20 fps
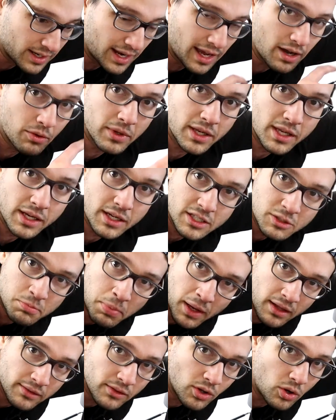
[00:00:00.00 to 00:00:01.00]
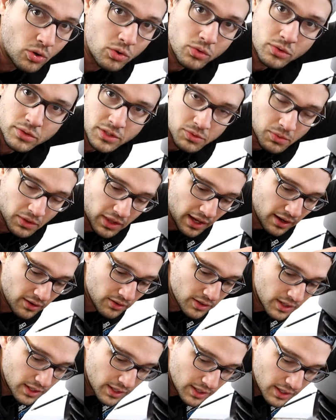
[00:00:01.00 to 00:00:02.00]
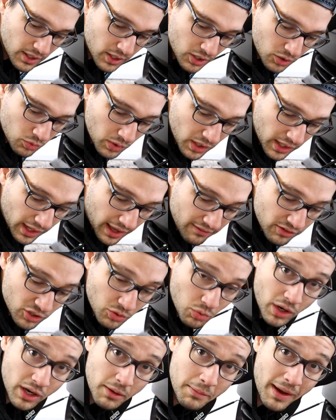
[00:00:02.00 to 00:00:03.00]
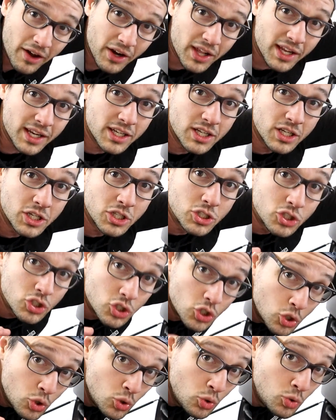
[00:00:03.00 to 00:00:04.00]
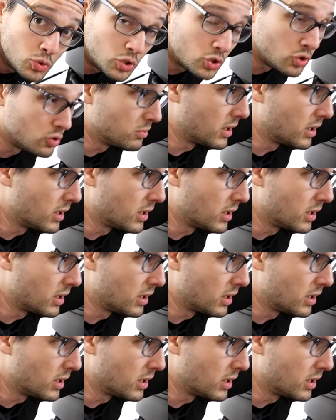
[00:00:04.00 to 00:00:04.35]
Now we can expand the holes without really having to worry about it too